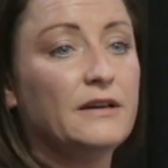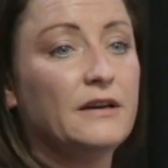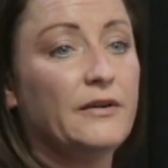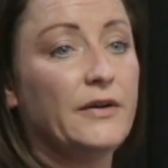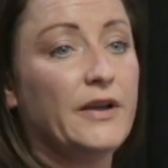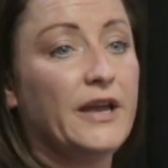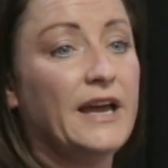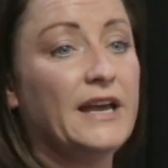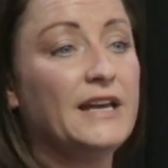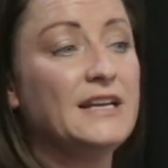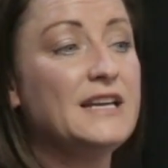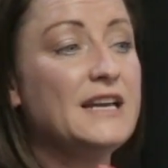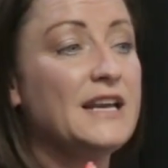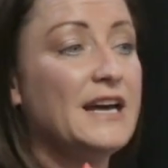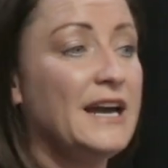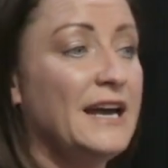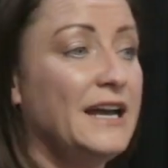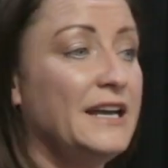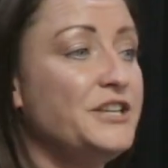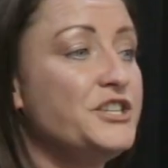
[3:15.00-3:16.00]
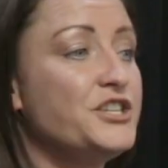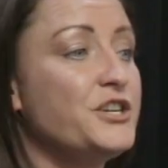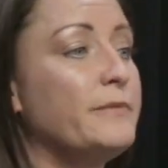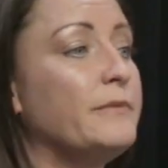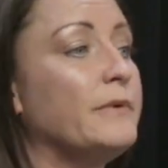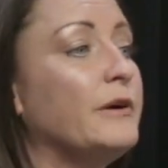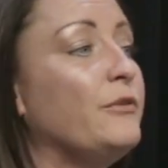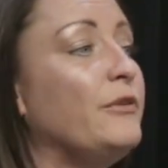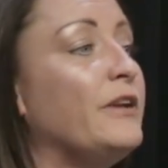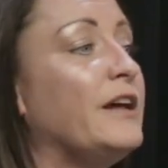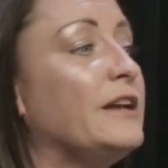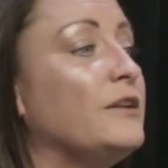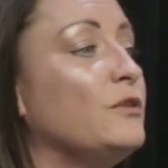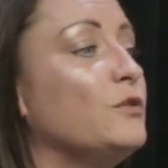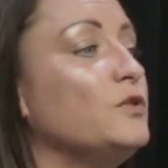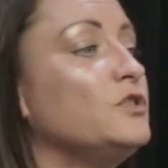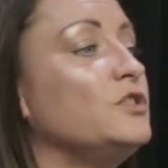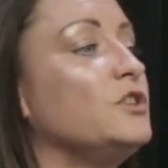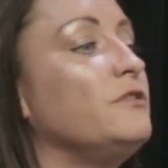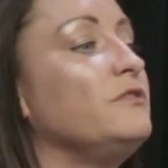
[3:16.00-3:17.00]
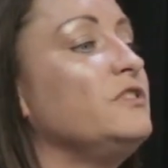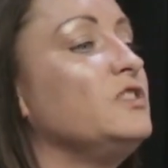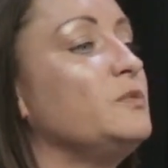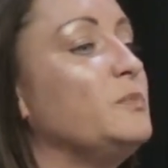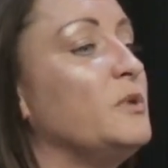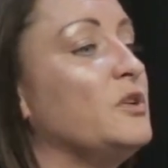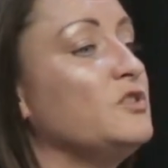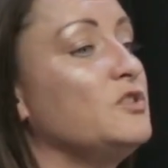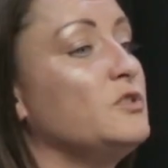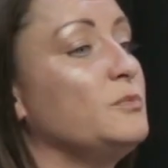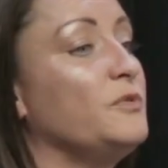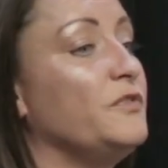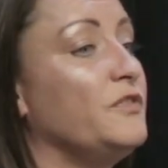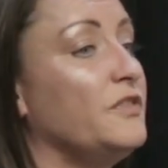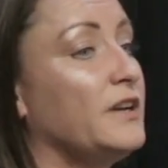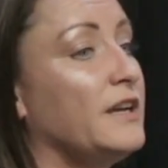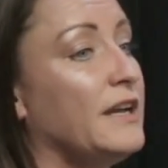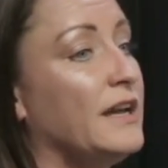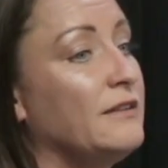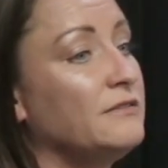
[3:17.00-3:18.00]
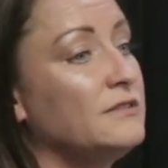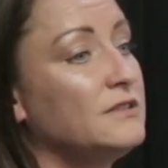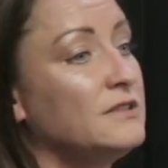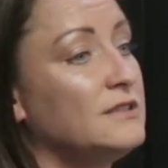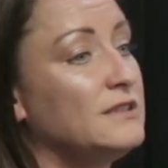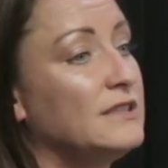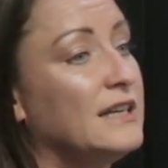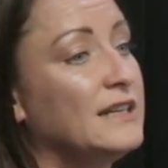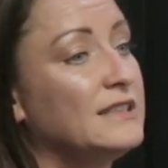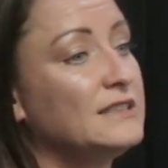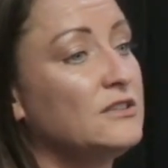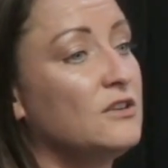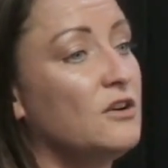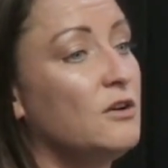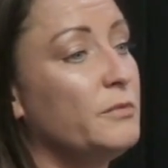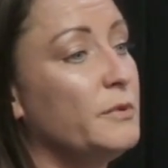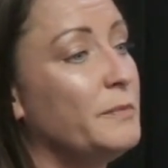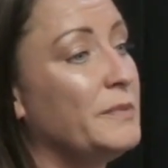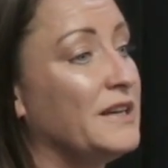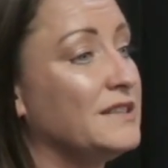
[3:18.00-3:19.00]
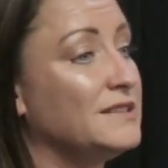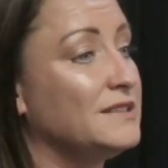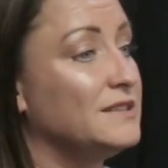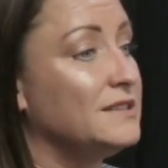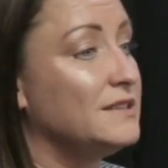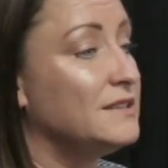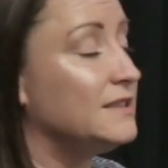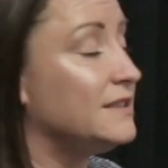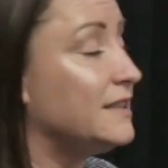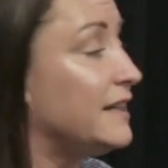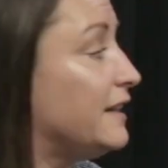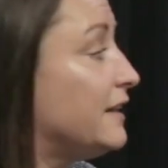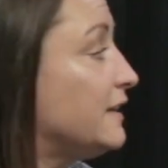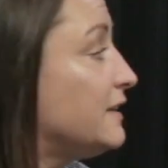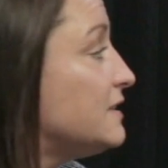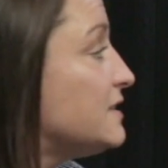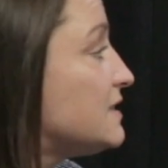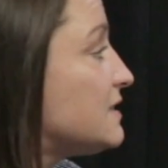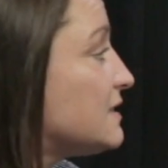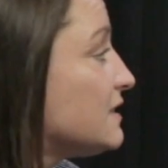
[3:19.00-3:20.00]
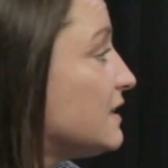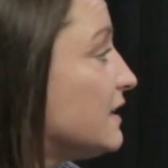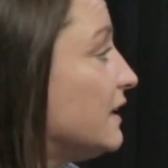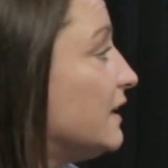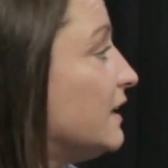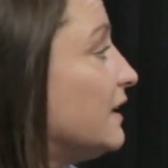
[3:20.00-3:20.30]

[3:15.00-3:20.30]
Okay, in a HMO, landlords are responsible for the council tax, can't be passed to the tenants.